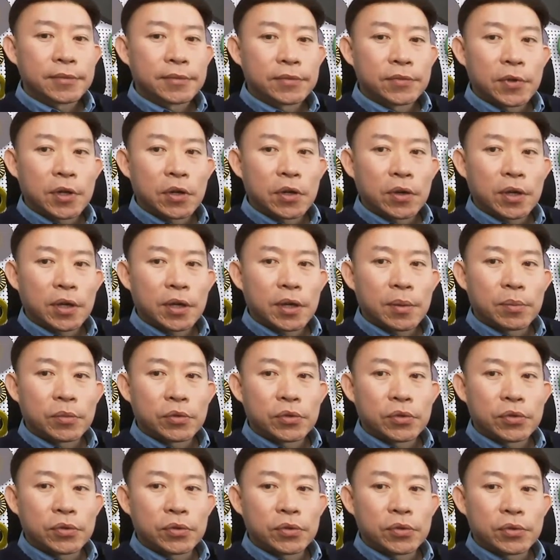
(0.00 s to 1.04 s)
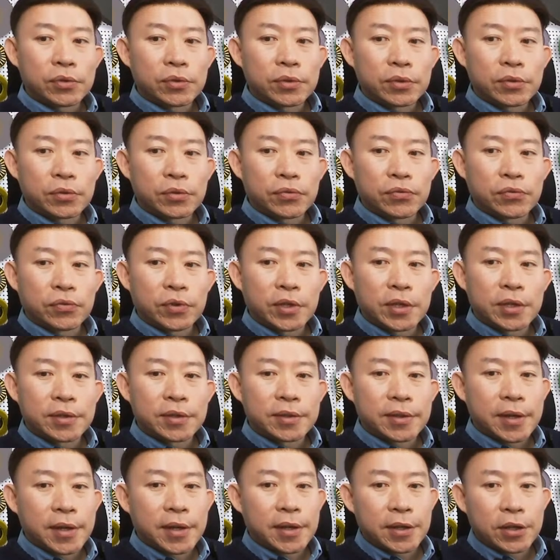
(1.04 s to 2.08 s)
Welcome to
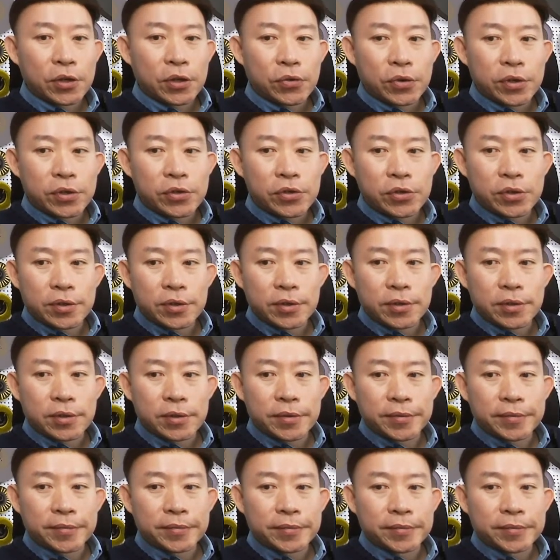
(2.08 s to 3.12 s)
raise any questions.